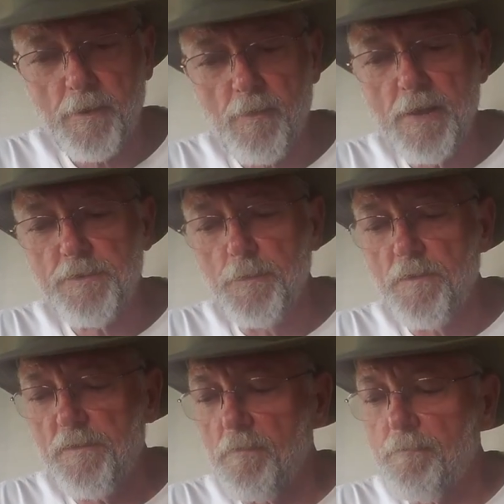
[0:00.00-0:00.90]
great
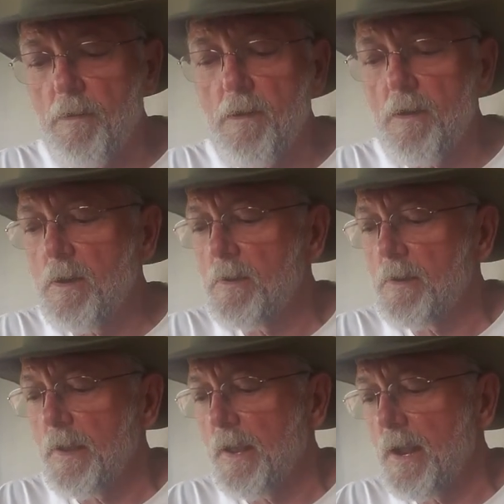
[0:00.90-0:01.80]
tour so far,
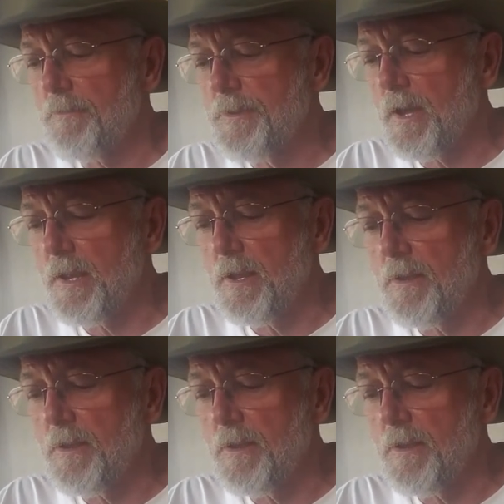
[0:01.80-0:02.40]
and I'll tell you,